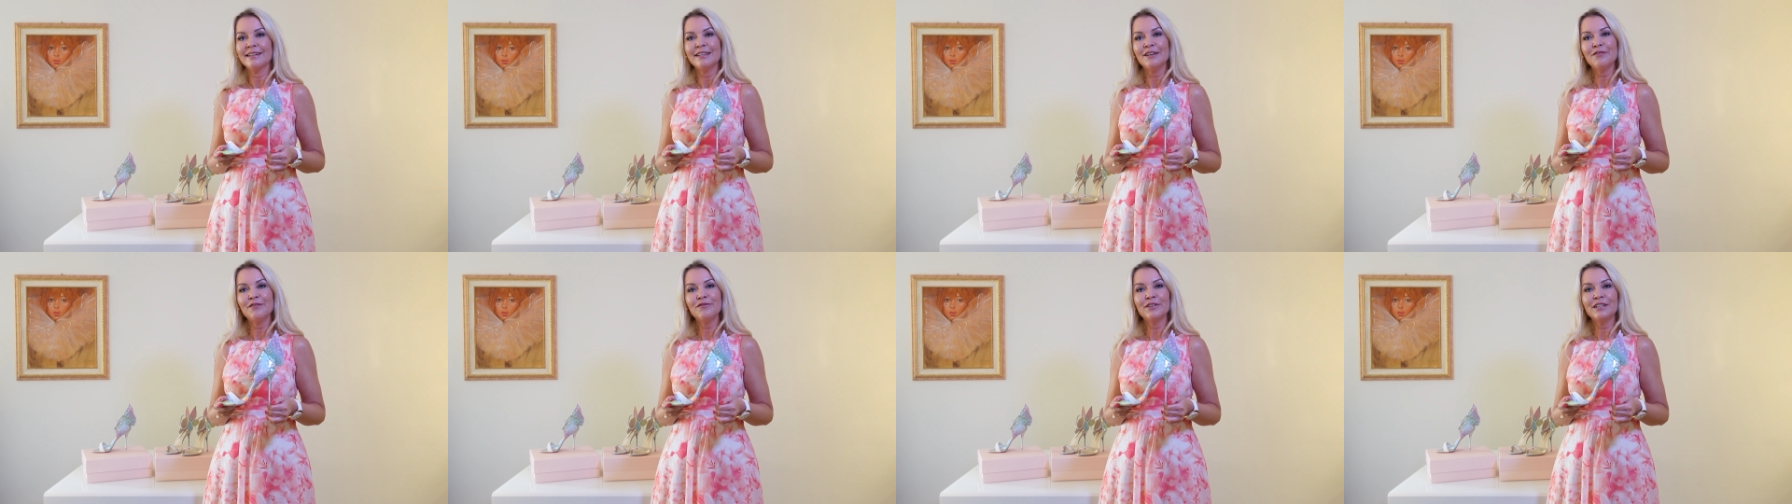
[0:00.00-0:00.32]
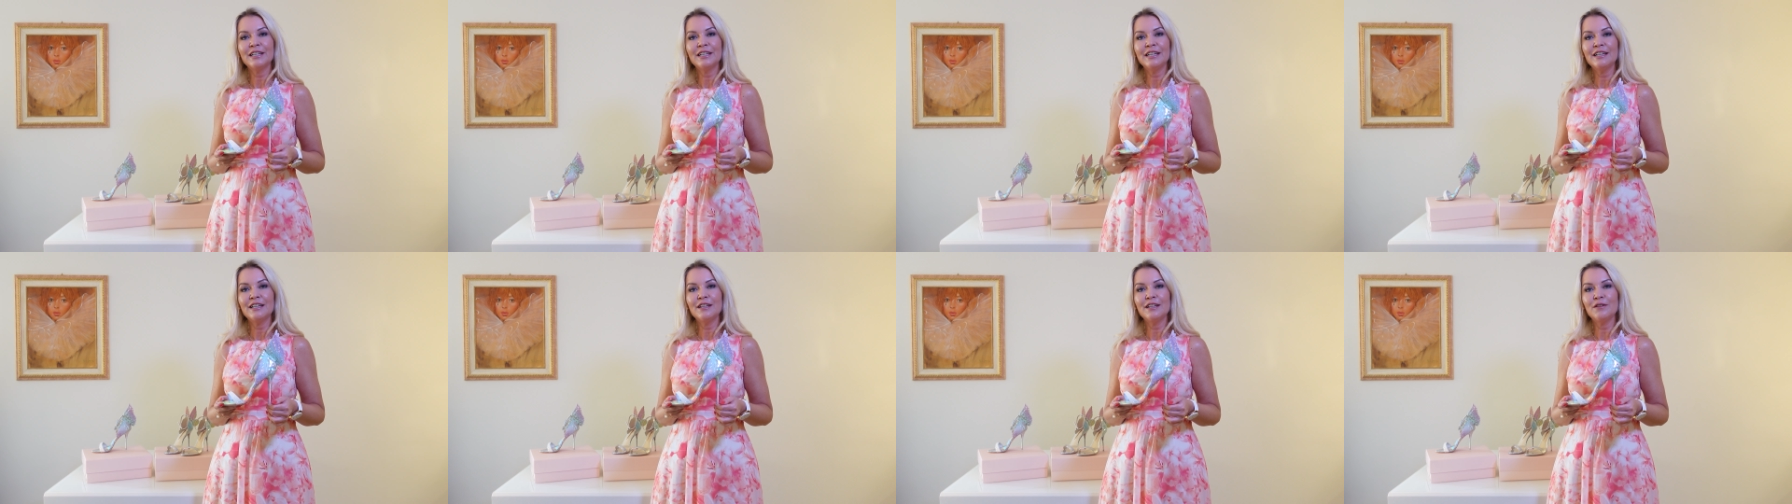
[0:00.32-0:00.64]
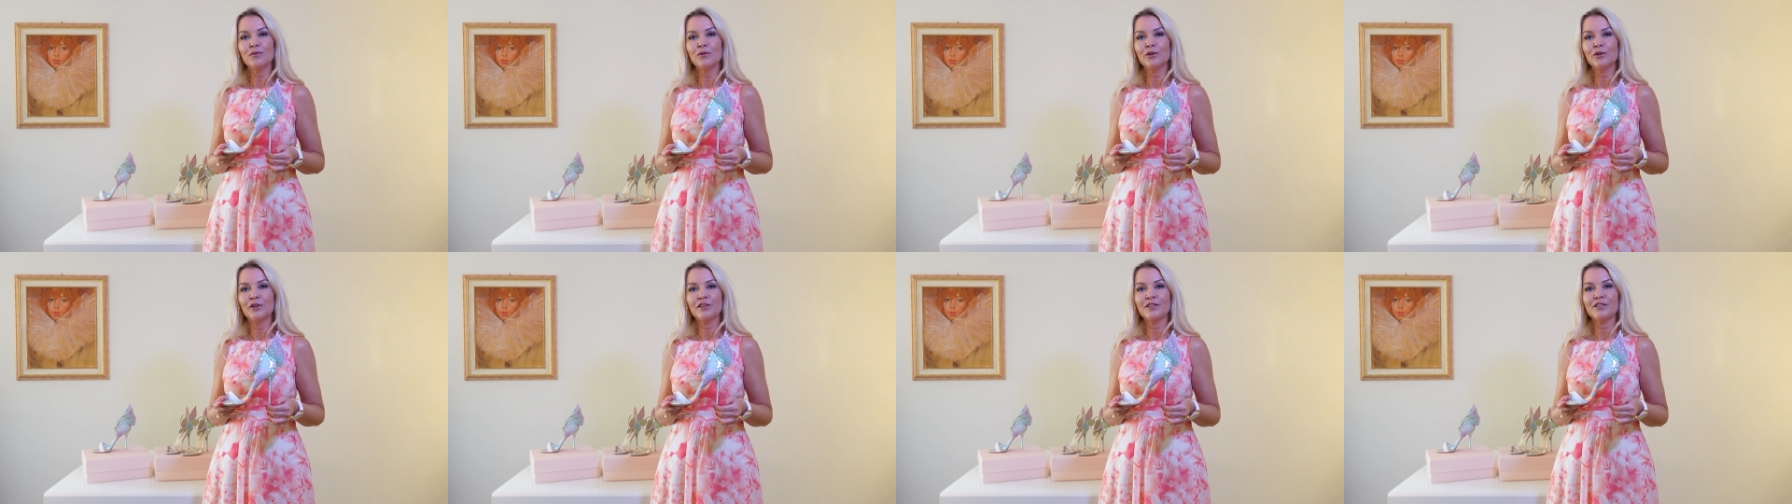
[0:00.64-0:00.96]
definitely
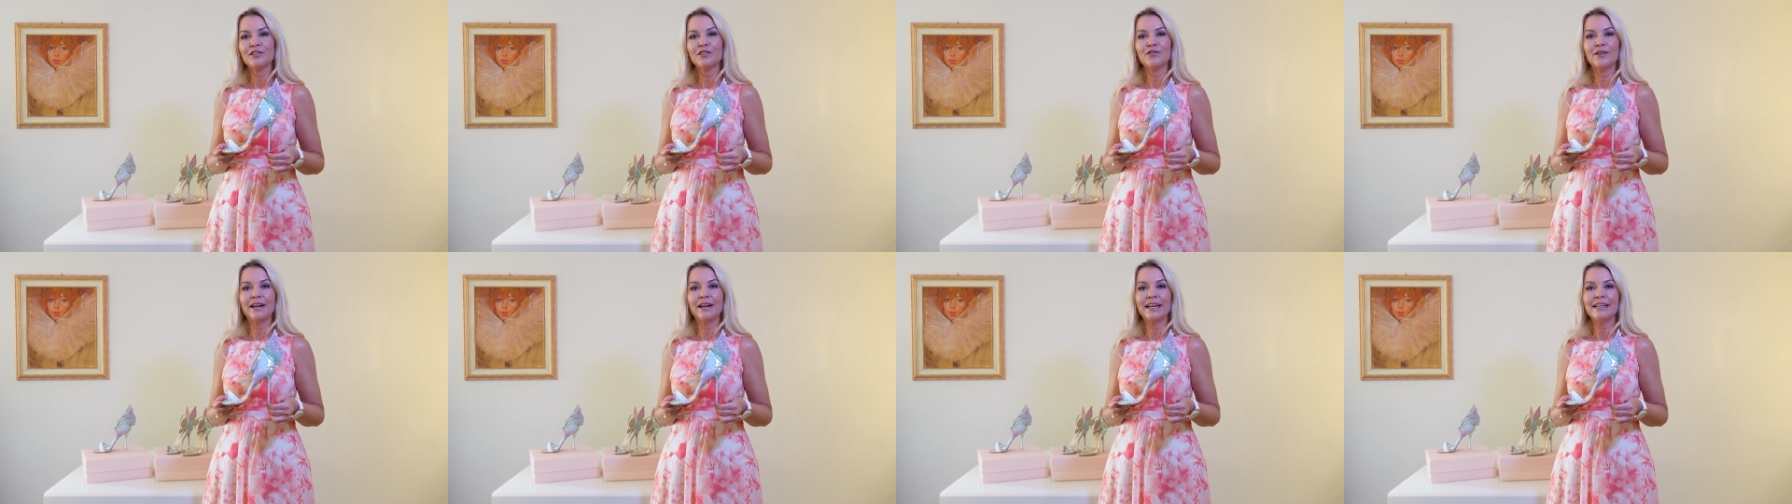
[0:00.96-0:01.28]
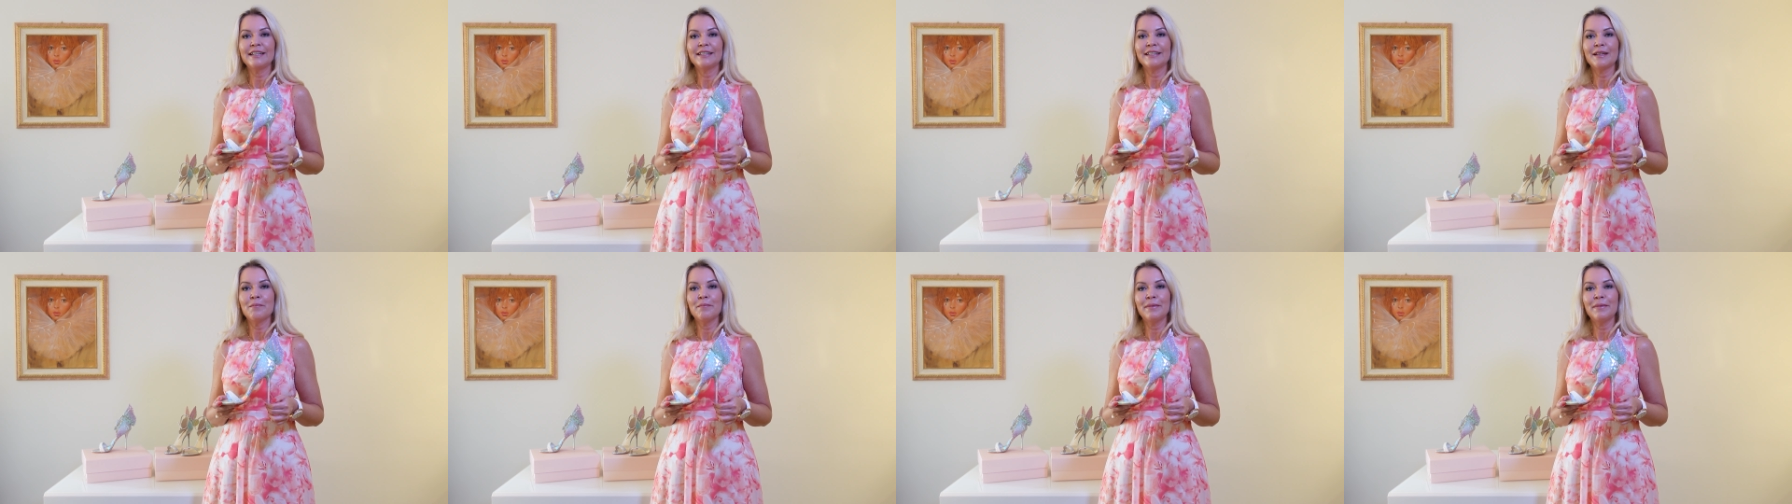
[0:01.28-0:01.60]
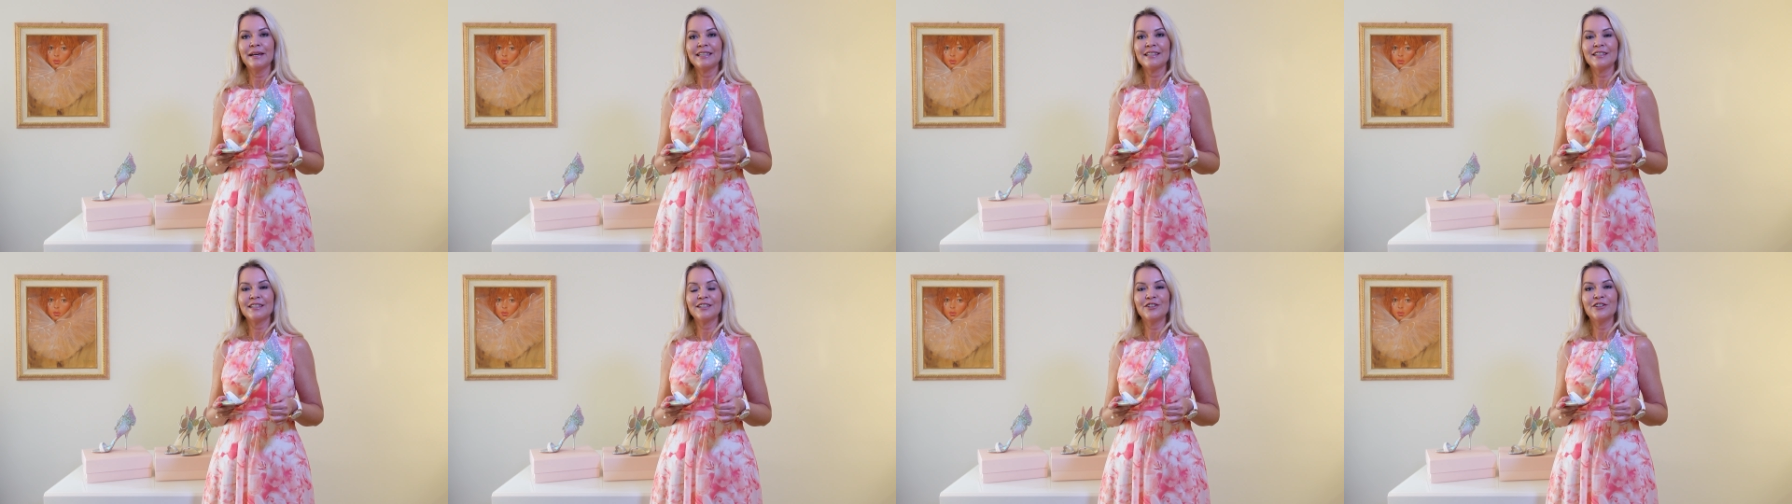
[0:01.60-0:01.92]
worth trying them
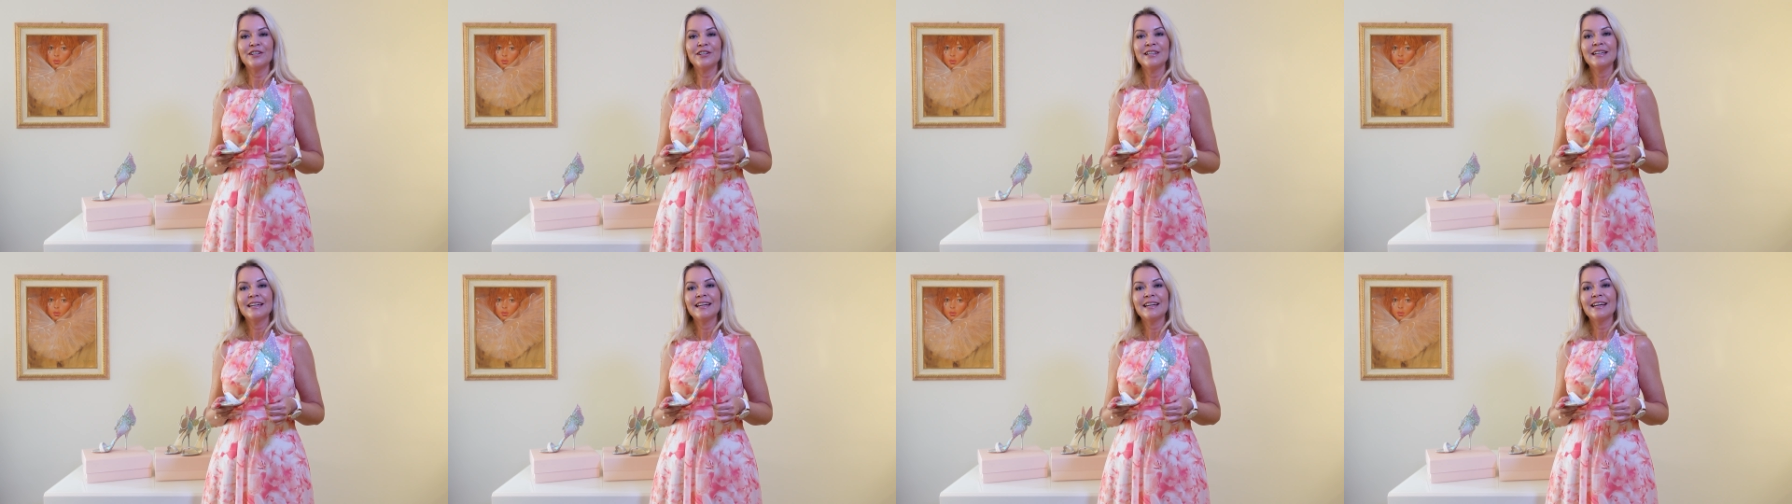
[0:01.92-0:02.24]
better